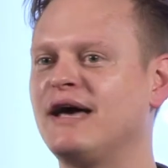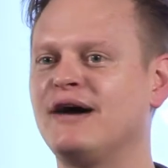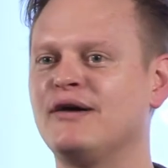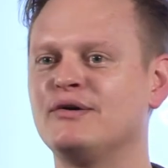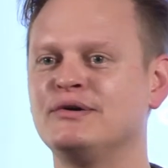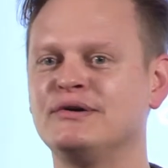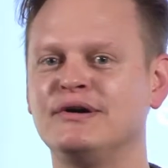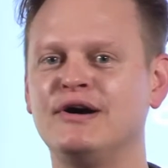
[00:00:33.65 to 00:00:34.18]

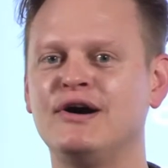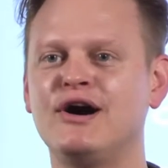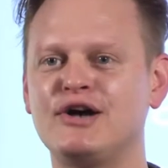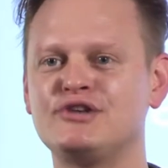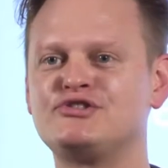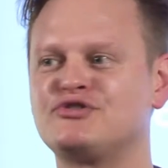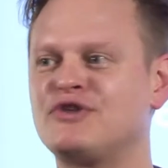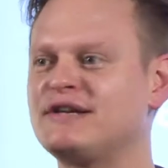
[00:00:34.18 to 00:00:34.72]
Now,
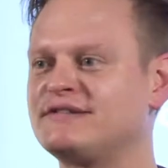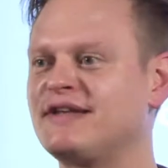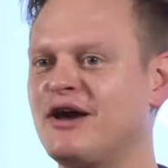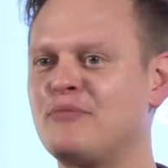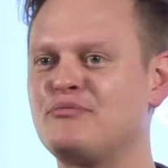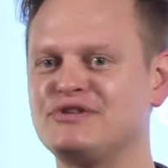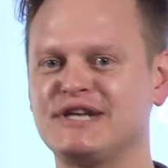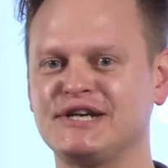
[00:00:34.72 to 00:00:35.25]
I stress they
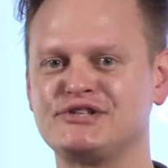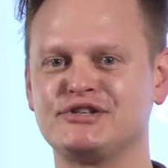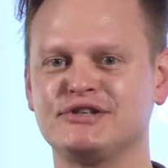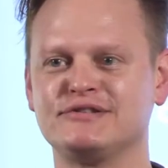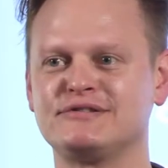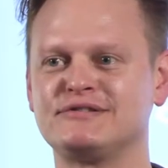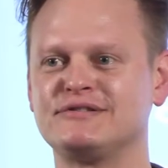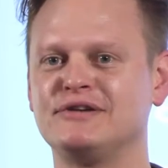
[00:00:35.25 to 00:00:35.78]
are
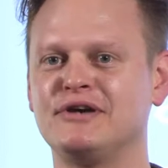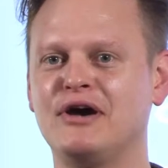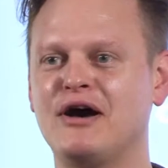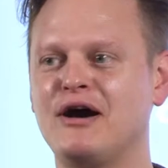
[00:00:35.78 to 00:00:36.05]
predictions.